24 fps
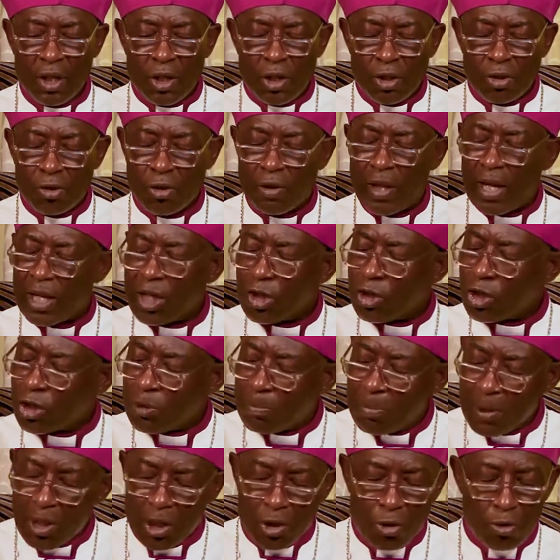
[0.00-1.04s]
so that you
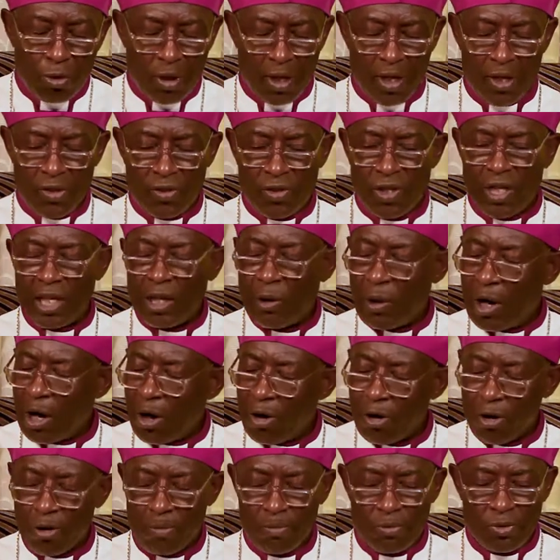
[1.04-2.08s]
speak to us in our
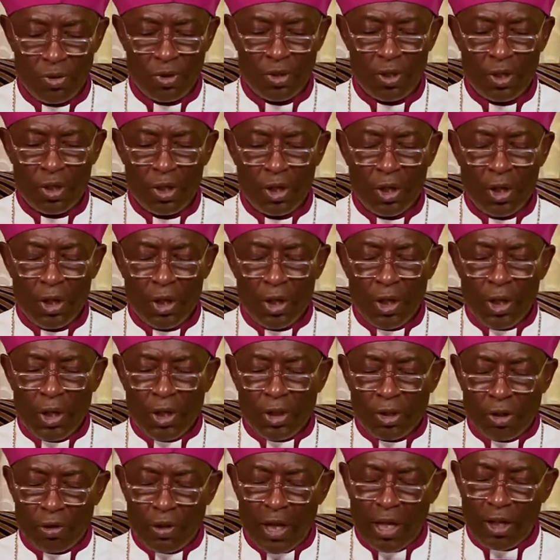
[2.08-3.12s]
homes,
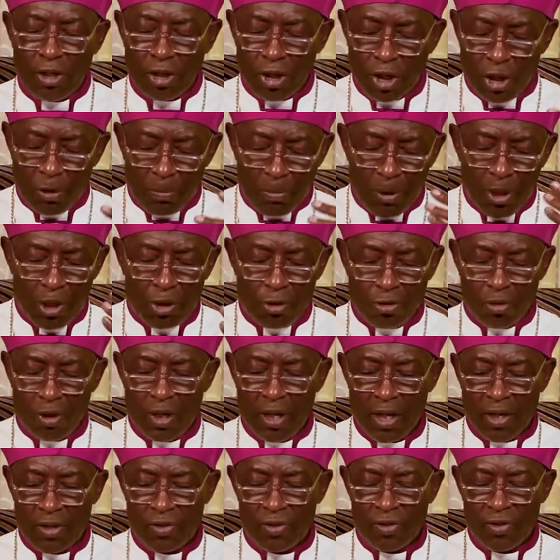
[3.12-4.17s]
so that you speak to
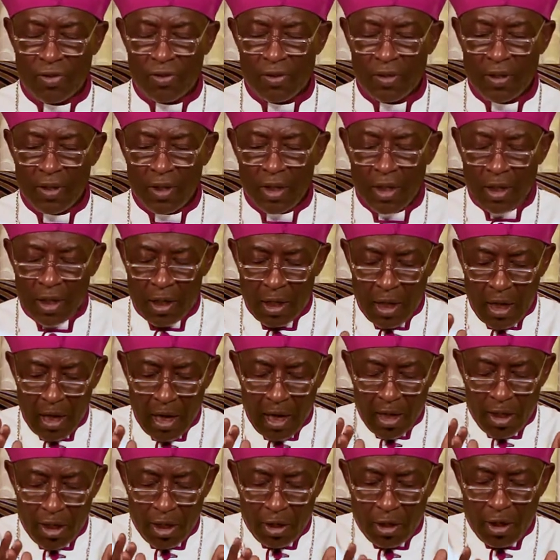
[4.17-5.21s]
us
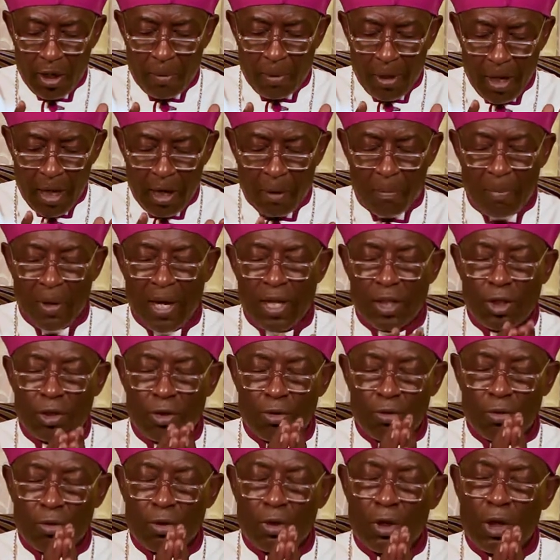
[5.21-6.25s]
and help us
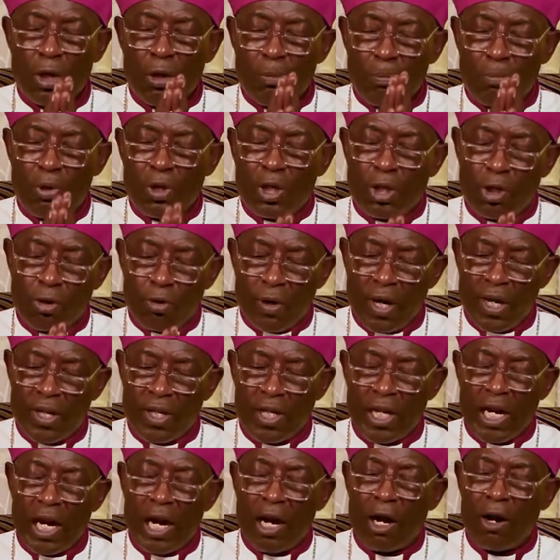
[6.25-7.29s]
to put
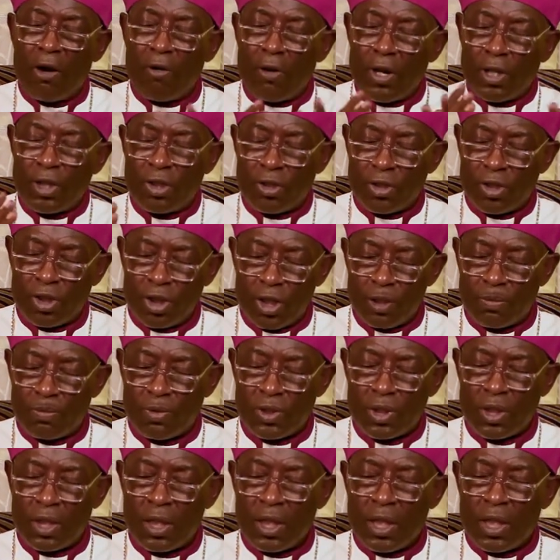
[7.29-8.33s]
right our
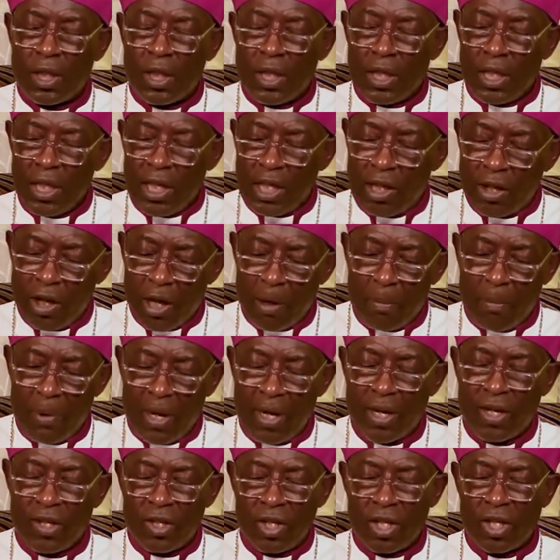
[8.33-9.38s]
relationships in our
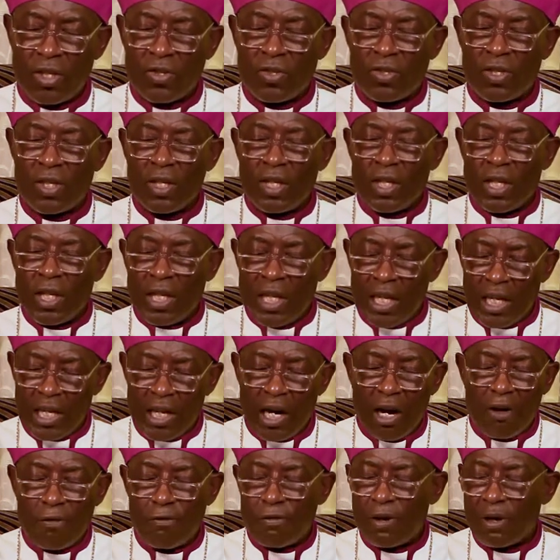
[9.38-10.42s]
marriages, in
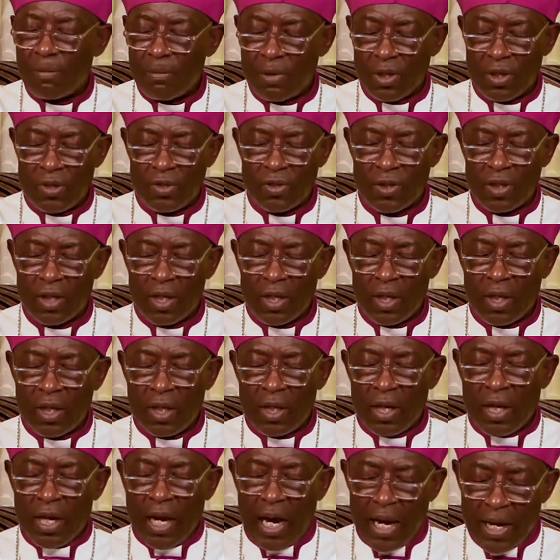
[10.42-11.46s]
our families.
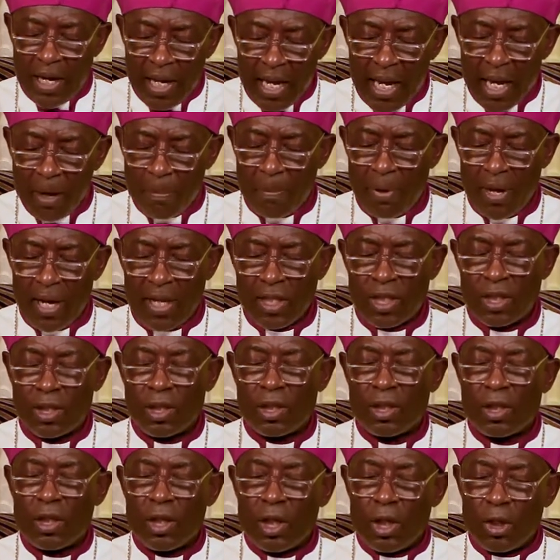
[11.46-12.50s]
And help us
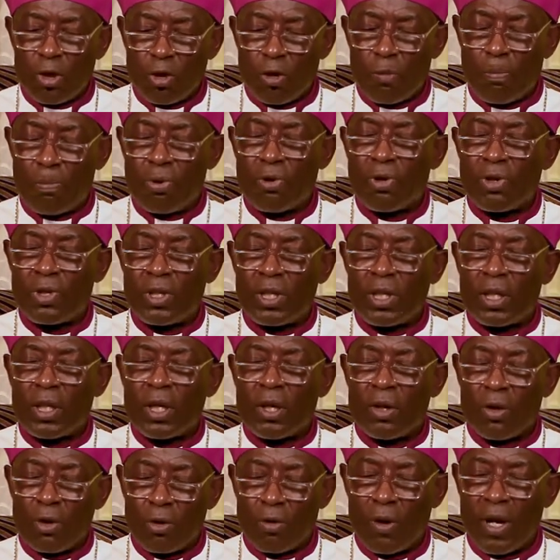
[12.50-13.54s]
to put
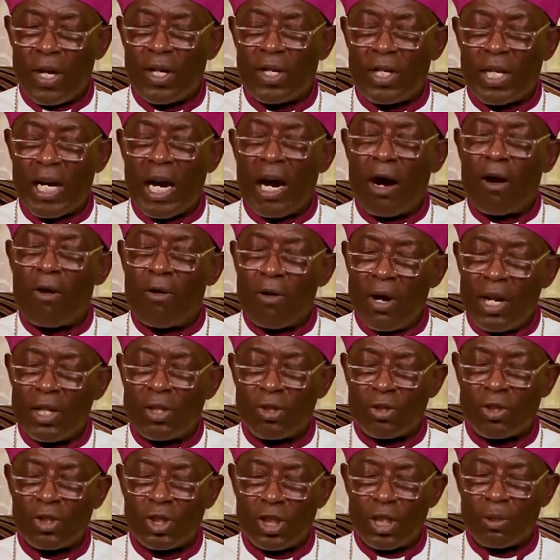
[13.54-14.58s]
right our
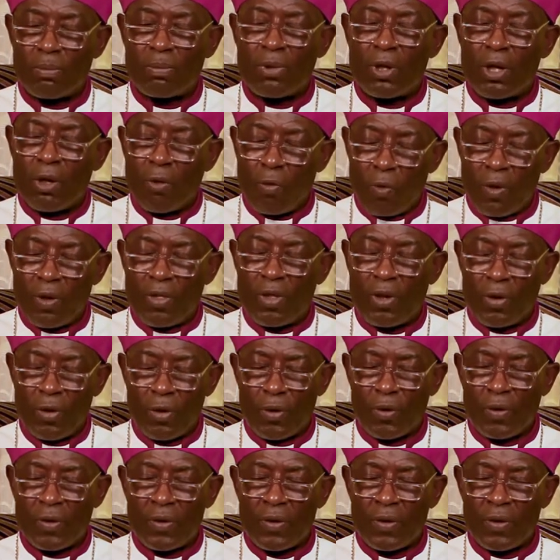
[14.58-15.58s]
relationship with you.